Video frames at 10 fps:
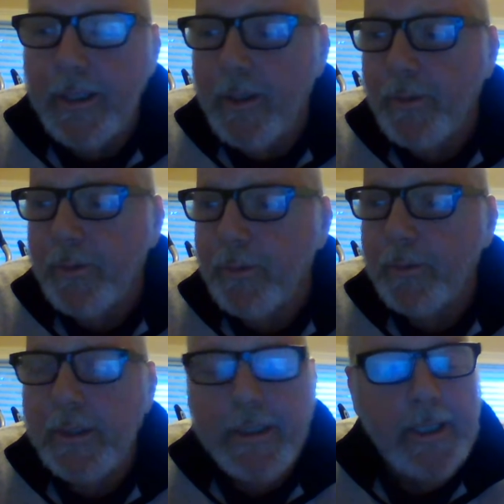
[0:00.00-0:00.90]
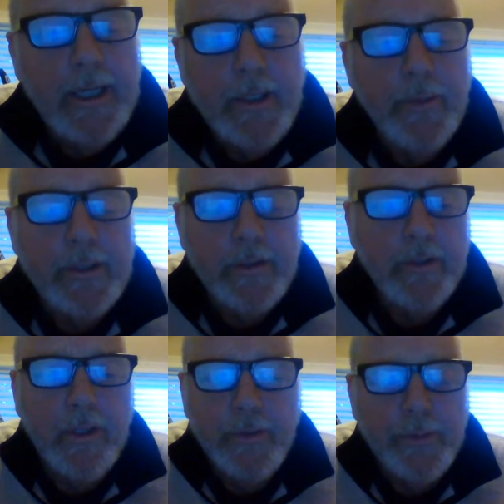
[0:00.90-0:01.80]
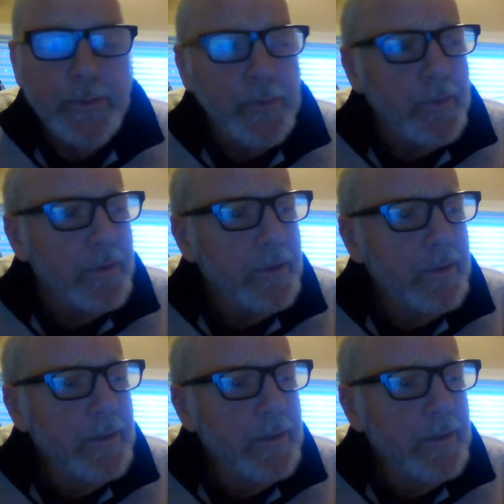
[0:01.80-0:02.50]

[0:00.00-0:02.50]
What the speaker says: Ghost lead, guide, direct us to all truths.